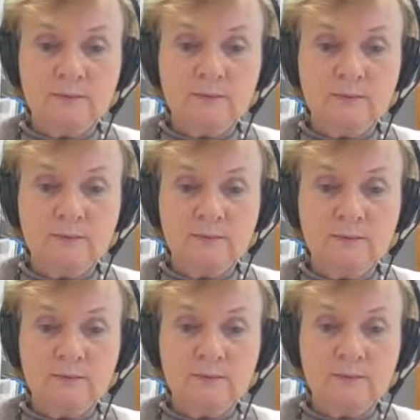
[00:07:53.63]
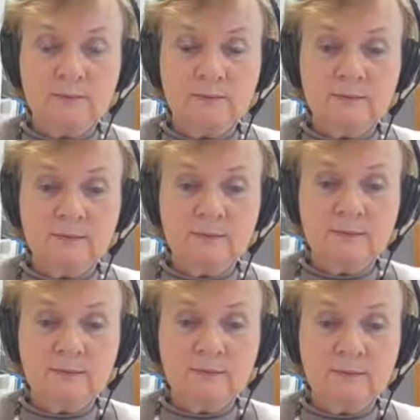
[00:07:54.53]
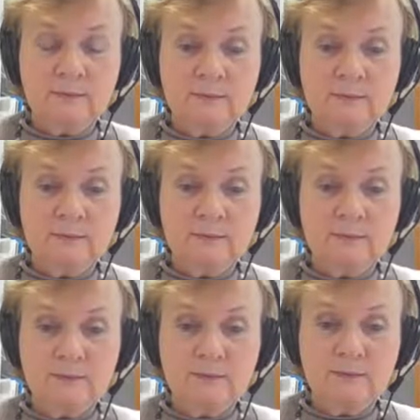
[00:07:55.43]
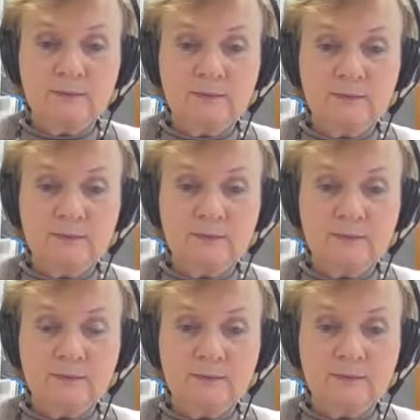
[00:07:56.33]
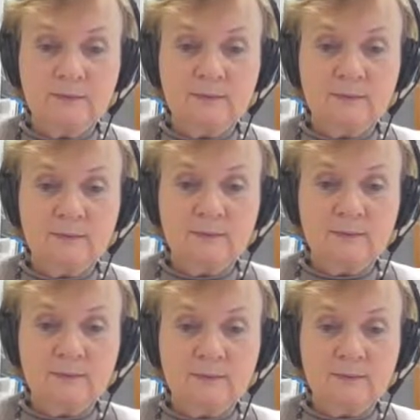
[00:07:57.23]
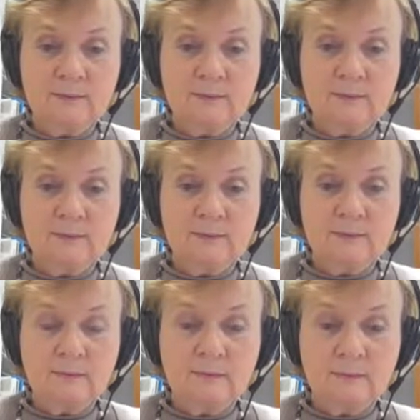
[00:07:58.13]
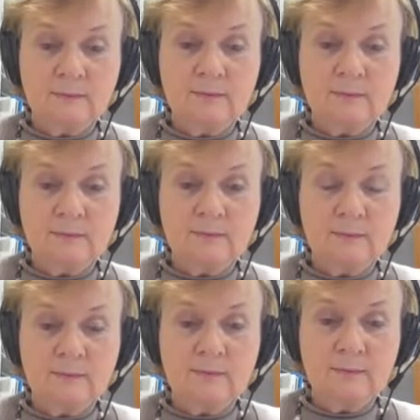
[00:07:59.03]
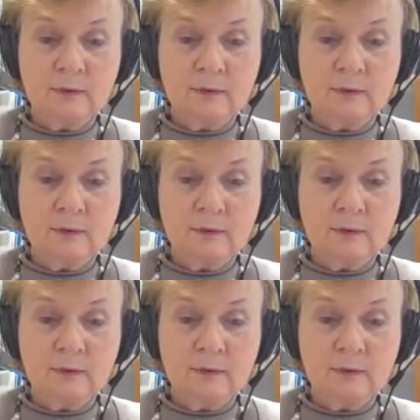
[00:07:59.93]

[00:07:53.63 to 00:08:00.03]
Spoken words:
No words are spoken by the person on screen.